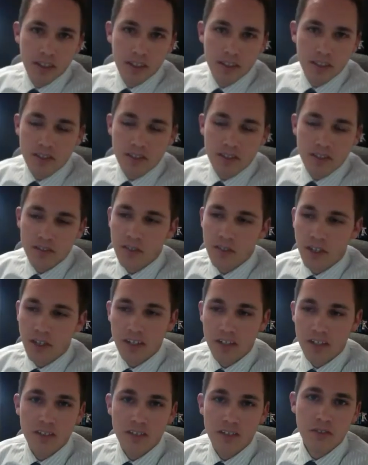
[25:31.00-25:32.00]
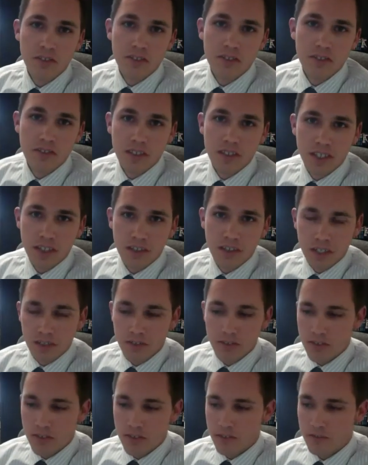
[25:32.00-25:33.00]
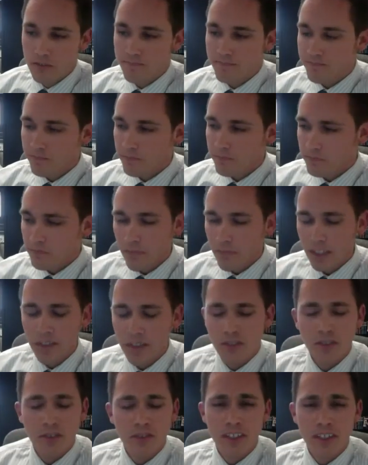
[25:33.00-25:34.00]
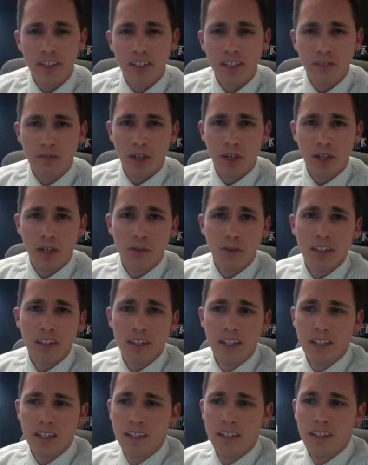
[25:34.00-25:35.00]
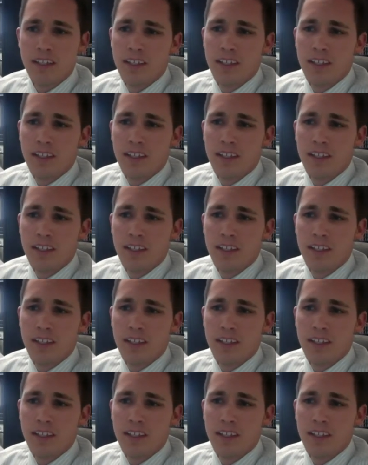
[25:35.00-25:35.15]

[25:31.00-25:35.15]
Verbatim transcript: it is. There's a lot of students choosing that route, so there's certainly nothing wrong with that.